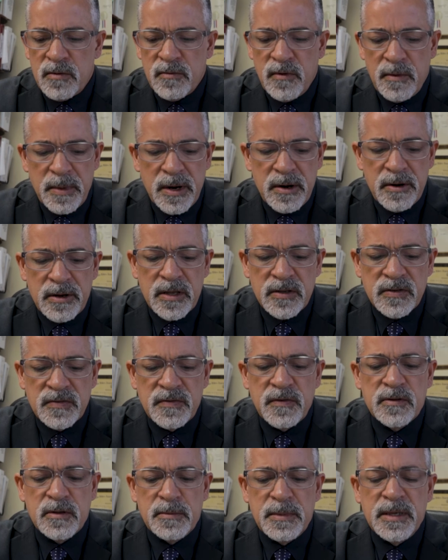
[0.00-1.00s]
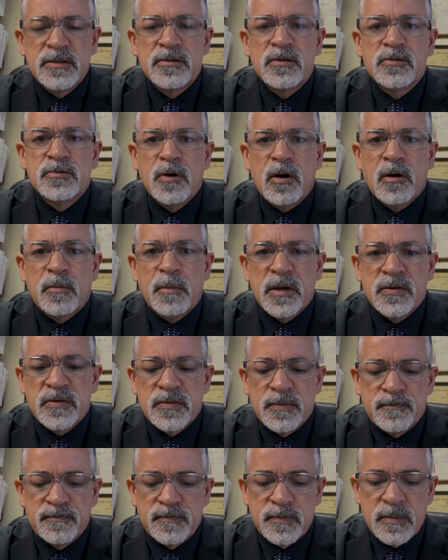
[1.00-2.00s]
of America's fundamental dogmas:
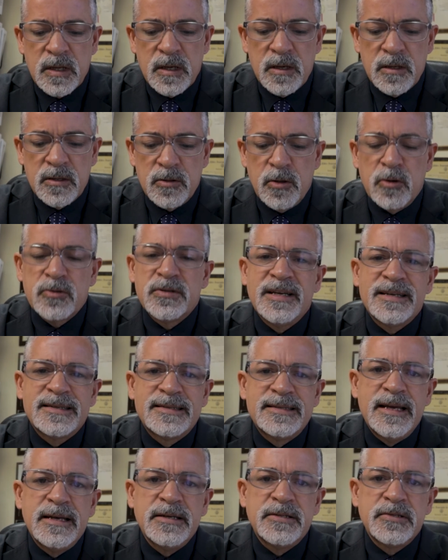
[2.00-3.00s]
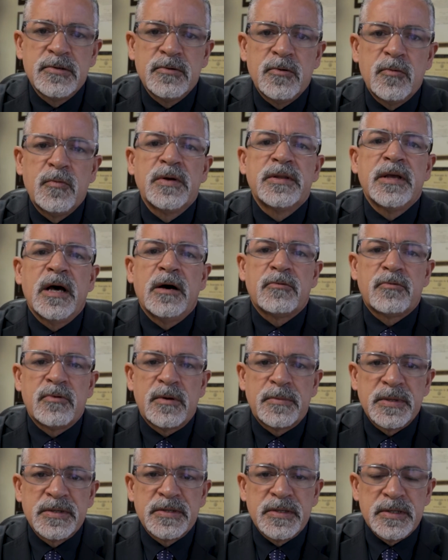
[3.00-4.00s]
no taxation without
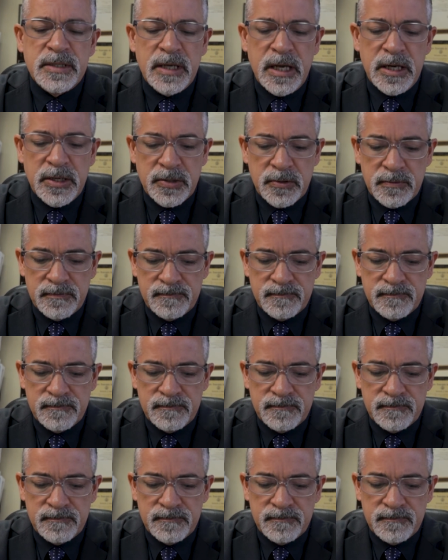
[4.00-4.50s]
representation.